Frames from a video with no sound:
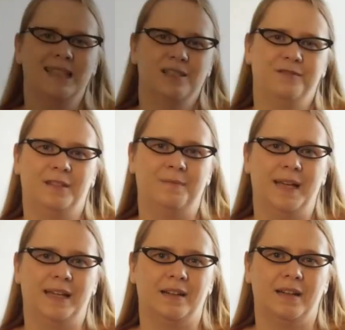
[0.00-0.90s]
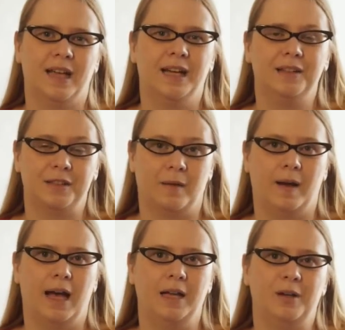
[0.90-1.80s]
As a filmmaker, here's how
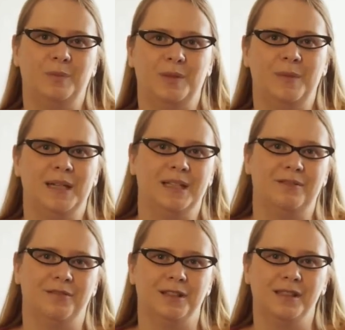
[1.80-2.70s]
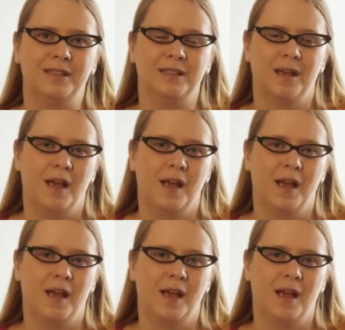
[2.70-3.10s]
I hope to make a difference.